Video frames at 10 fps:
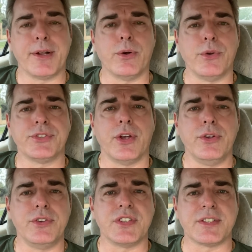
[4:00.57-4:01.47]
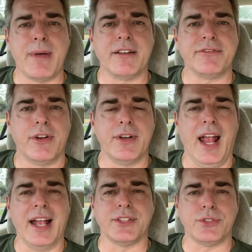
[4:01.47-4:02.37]
but also use your smartphone
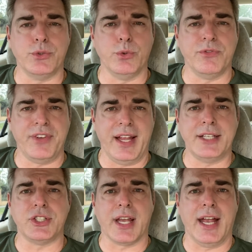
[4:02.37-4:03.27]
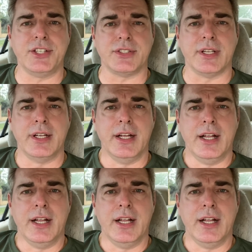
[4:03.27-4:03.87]
as a tool for education.